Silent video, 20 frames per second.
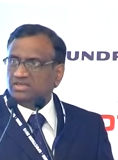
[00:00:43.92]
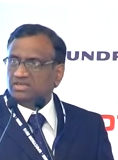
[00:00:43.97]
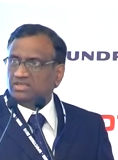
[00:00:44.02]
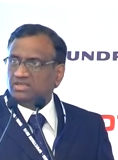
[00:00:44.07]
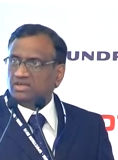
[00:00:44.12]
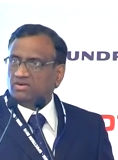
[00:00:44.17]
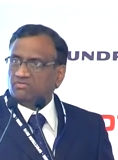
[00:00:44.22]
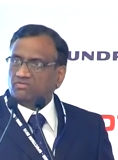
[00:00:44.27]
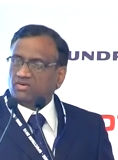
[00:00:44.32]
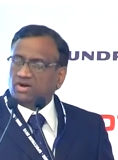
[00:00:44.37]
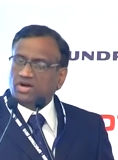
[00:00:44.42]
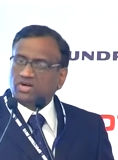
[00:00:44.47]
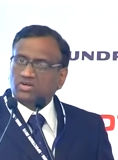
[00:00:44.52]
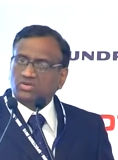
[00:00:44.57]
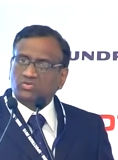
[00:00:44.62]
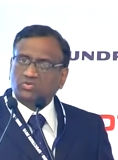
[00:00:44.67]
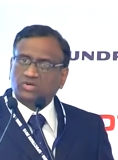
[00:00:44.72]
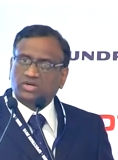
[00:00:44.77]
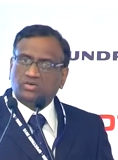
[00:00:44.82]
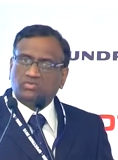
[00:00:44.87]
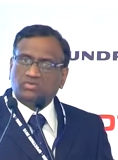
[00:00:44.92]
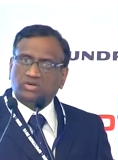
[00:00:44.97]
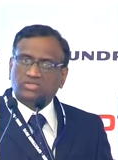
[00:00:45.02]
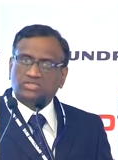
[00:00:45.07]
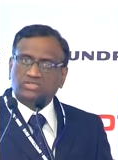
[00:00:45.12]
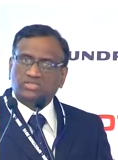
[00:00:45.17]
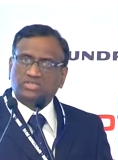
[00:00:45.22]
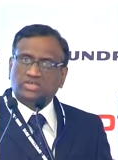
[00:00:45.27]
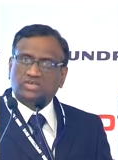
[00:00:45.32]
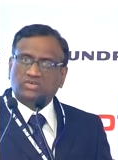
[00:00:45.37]
They are far too
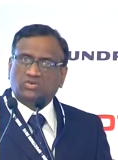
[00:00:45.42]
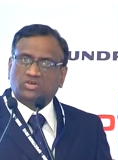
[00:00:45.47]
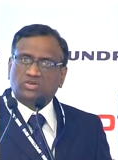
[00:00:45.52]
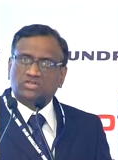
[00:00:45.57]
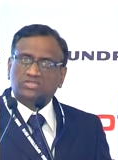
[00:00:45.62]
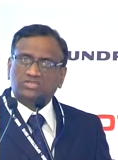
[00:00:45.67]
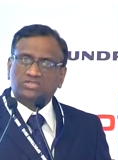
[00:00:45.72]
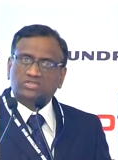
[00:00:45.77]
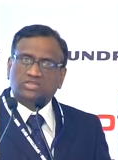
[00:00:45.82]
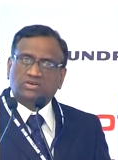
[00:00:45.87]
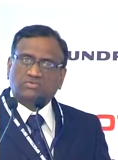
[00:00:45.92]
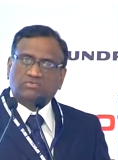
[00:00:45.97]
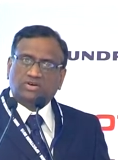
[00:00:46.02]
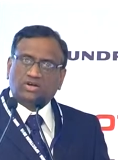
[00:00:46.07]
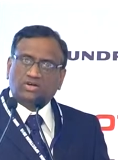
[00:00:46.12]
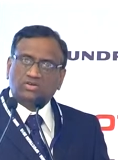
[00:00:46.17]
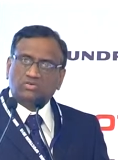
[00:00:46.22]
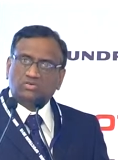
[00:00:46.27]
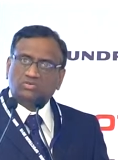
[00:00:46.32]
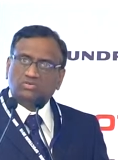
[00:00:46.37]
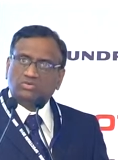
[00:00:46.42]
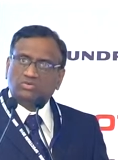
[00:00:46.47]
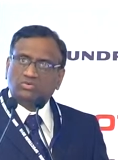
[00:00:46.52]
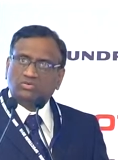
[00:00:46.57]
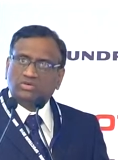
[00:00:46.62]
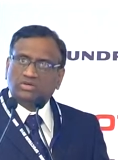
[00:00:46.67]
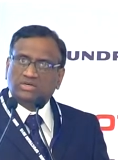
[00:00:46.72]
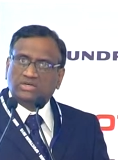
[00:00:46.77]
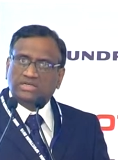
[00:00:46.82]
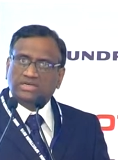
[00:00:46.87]
advanced in technology. They are far too
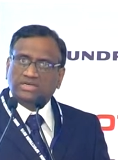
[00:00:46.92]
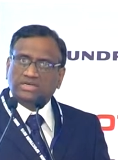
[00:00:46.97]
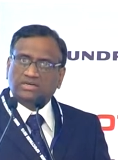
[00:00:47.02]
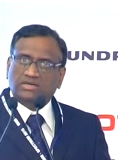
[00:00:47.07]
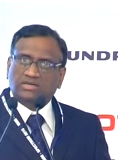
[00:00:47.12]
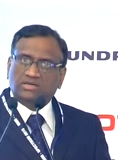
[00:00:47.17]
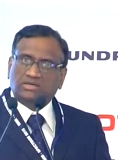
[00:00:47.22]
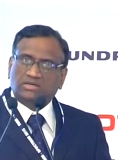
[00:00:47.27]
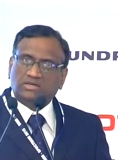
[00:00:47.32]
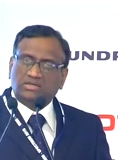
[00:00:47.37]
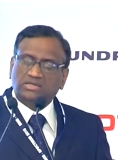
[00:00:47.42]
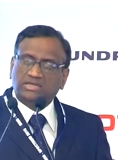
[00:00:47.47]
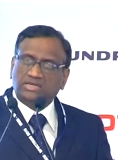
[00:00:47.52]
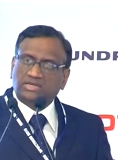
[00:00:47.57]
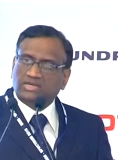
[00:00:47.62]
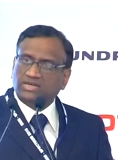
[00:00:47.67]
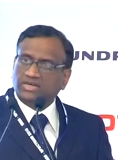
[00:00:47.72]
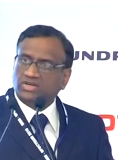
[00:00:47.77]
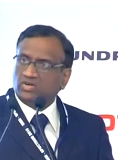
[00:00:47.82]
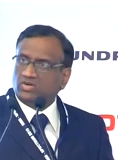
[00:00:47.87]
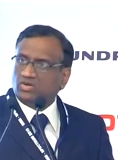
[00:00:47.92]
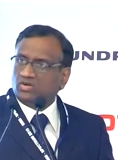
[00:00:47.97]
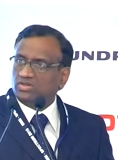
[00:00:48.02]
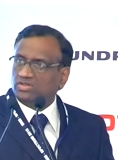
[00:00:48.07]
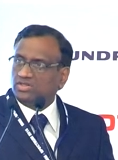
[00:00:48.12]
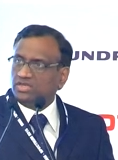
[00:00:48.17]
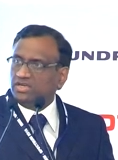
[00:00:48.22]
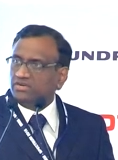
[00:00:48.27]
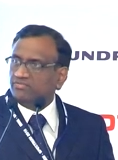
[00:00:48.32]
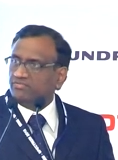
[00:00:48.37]
uh, literate on
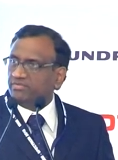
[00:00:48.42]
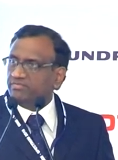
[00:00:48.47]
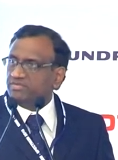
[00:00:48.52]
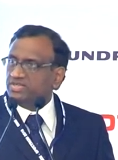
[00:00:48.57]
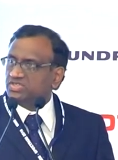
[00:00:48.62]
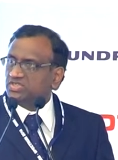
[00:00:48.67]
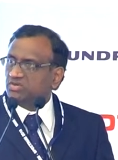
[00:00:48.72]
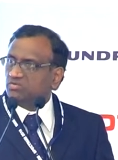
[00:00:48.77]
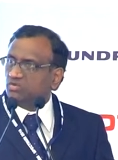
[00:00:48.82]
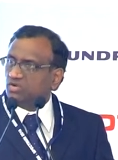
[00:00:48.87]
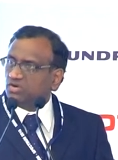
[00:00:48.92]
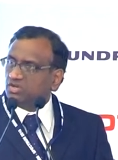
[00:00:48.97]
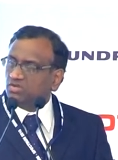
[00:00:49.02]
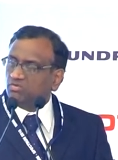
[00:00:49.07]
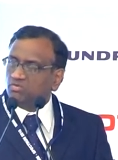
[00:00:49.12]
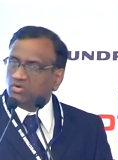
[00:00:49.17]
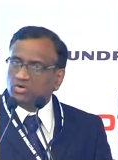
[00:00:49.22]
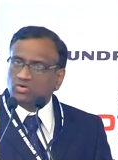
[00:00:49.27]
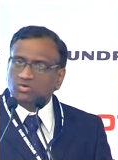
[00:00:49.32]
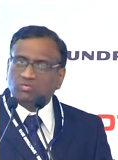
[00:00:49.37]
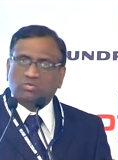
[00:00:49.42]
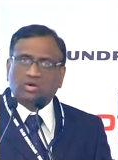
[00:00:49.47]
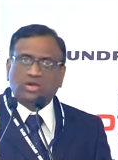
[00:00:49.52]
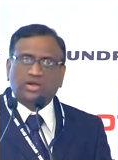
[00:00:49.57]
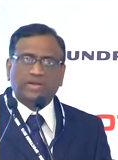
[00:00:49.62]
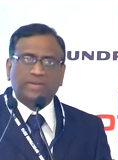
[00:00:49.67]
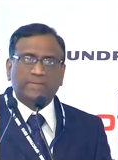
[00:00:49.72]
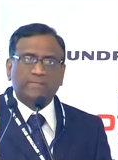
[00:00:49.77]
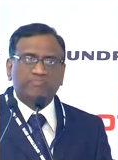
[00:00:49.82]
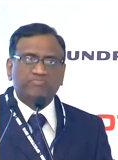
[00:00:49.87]
the information what they want to
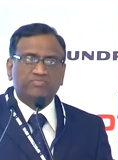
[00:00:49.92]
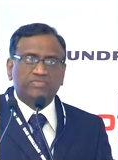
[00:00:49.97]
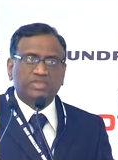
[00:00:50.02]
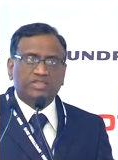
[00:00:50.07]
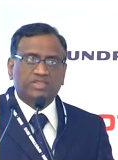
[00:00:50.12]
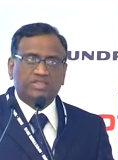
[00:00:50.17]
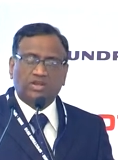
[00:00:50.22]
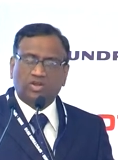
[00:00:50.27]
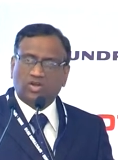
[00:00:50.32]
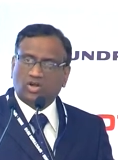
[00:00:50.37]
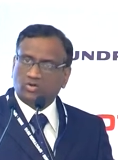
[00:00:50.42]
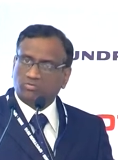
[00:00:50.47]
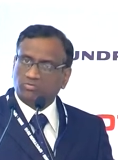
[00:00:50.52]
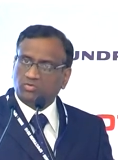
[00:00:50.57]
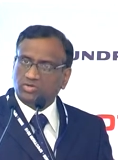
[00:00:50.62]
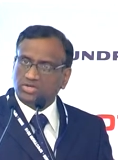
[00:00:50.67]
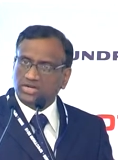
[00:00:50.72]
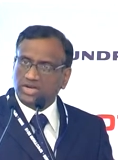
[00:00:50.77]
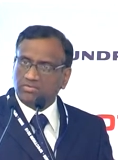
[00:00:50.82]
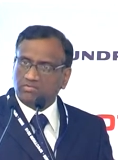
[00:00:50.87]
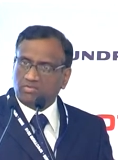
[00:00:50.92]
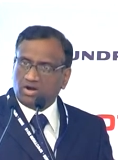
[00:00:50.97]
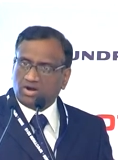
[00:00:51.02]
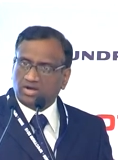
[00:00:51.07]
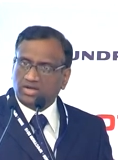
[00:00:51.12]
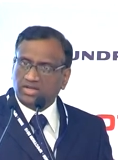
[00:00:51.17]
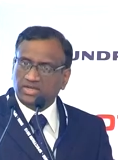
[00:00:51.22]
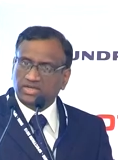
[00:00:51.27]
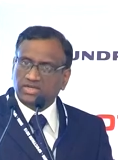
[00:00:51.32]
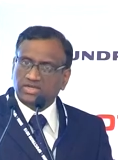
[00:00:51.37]
buy. They're a lot more
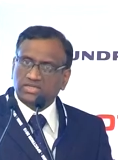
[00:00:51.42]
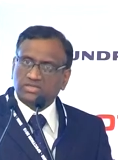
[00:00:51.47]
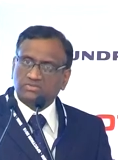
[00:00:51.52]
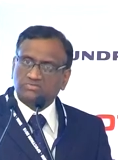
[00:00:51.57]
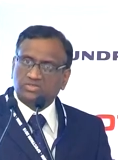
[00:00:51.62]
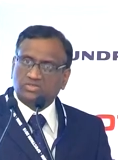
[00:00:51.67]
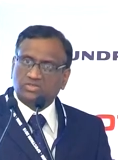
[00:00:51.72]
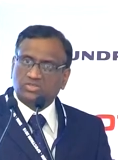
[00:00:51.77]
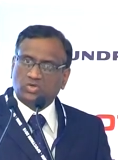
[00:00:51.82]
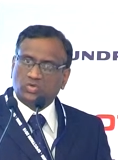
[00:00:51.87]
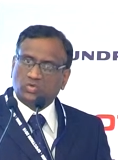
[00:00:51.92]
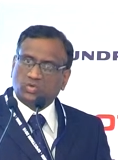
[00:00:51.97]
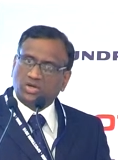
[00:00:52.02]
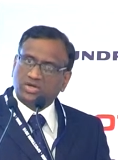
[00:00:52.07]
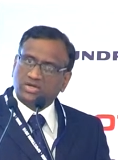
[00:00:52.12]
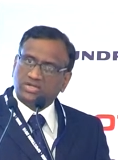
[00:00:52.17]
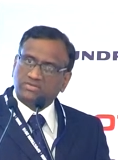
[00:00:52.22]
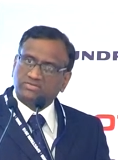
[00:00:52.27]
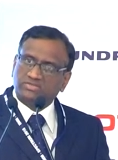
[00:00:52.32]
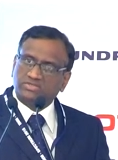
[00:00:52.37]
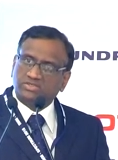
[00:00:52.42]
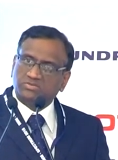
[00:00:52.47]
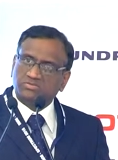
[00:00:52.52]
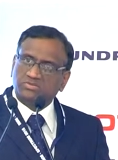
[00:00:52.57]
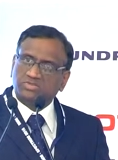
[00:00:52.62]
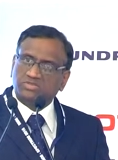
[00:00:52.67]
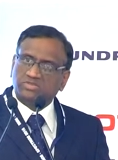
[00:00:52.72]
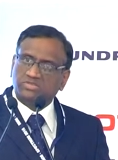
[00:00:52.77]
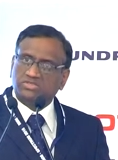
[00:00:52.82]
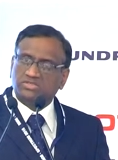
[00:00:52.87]
demanding in terms of the quality of
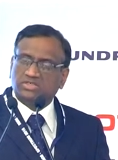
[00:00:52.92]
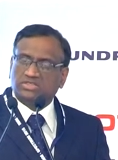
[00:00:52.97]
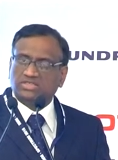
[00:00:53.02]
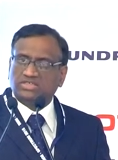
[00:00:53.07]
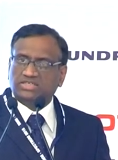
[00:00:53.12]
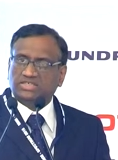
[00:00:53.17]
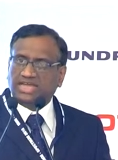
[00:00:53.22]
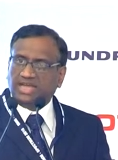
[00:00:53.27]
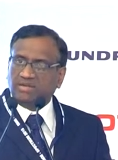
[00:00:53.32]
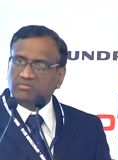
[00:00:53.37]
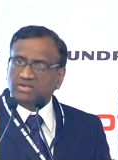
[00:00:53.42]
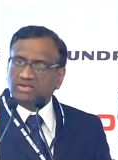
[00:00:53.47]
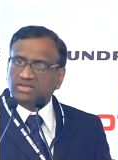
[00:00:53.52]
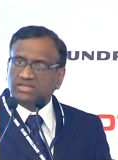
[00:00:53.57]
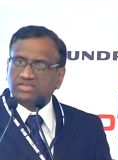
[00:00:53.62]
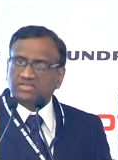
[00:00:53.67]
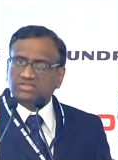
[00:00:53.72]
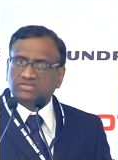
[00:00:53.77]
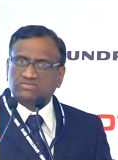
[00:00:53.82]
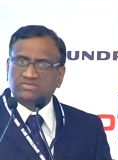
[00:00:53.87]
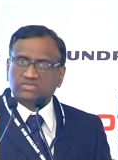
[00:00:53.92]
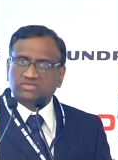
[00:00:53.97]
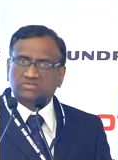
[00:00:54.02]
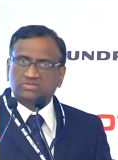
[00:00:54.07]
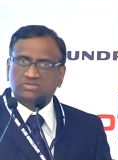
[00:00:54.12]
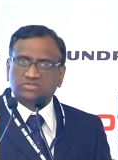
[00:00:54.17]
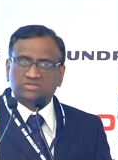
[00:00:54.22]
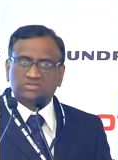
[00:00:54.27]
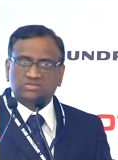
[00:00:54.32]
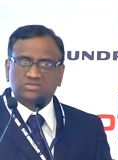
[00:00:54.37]
services and the timeliness of
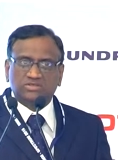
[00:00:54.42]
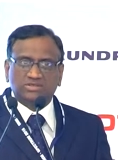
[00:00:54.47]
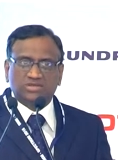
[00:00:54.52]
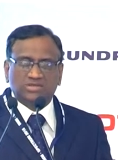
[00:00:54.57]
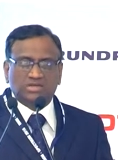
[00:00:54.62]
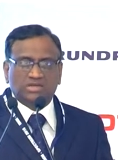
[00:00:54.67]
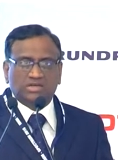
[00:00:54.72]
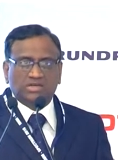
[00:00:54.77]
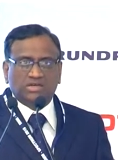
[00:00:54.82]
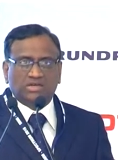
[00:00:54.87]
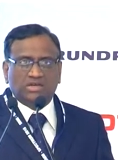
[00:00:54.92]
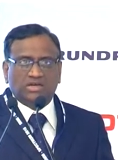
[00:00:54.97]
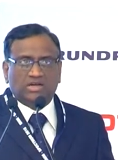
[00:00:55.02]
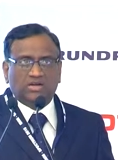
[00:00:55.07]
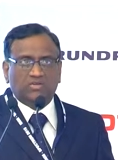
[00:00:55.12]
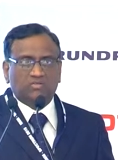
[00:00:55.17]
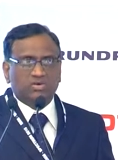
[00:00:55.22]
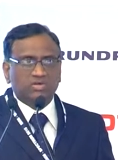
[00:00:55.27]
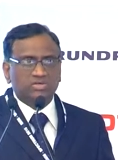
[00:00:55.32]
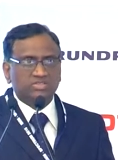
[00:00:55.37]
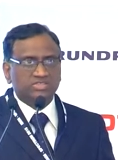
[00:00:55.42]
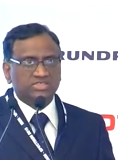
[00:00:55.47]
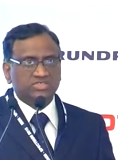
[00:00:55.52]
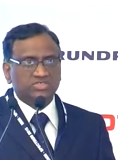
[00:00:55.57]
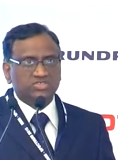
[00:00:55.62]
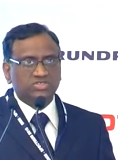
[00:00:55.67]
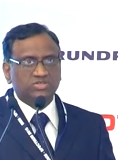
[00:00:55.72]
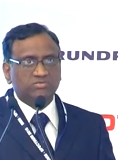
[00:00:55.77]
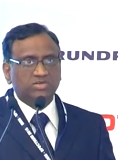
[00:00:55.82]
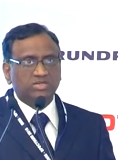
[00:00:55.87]
services. And what is
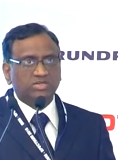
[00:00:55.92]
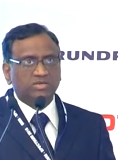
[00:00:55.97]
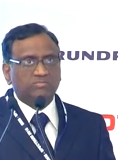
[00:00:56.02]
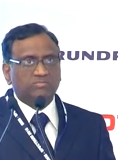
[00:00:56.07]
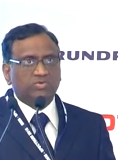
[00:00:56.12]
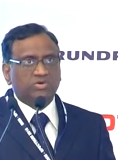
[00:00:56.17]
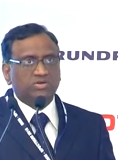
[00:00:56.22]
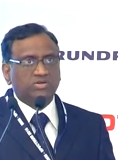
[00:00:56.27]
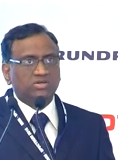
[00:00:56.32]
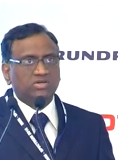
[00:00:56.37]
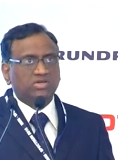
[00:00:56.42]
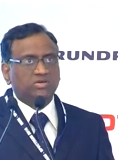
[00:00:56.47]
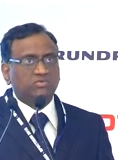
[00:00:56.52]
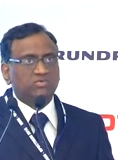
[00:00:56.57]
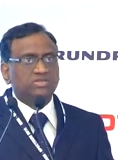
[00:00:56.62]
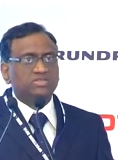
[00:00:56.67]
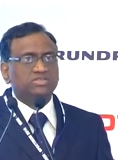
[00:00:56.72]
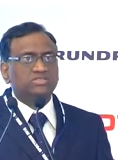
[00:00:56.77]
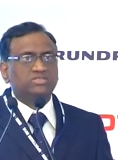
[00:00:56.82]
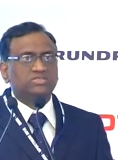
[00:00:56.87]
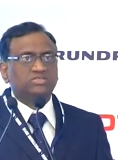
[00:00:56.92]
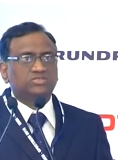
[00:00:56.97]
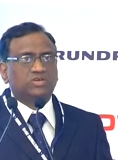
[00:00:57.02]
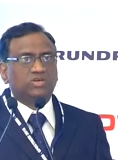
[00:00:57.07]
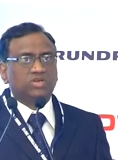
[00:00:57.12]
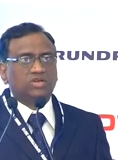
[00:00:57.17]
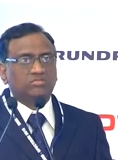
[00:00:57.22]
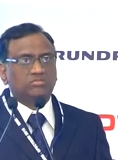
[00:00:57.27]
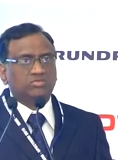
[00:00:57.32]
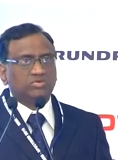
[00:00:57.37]
extremely important nowadays is
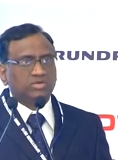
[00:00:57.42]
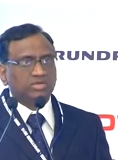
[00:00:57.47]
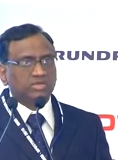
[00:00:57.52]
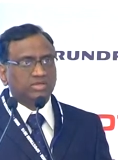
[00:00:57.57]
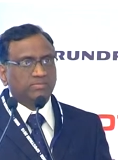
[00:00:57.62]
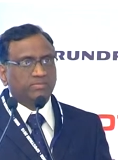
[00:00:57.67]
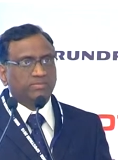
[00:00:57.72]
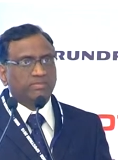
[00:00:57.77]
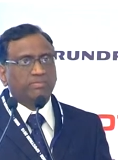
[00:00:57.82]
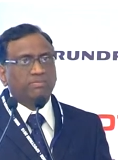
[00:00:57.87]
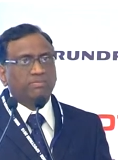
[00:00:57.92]
all about the